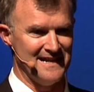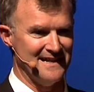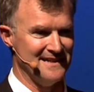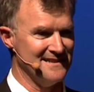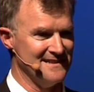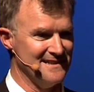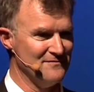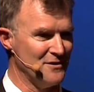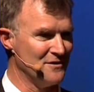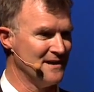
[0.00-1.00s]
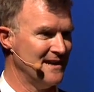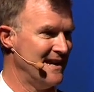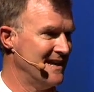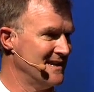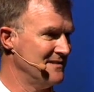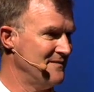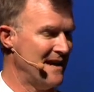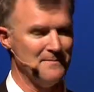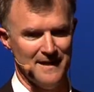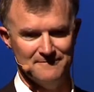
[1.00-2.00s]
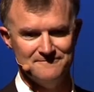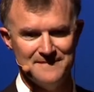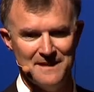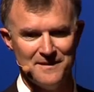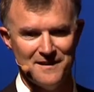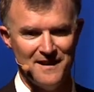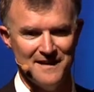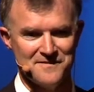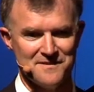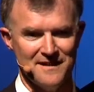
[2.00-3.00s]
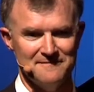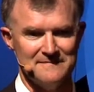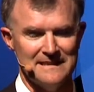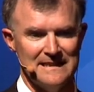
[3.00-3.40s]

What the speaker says: live longer and live happier lives, right?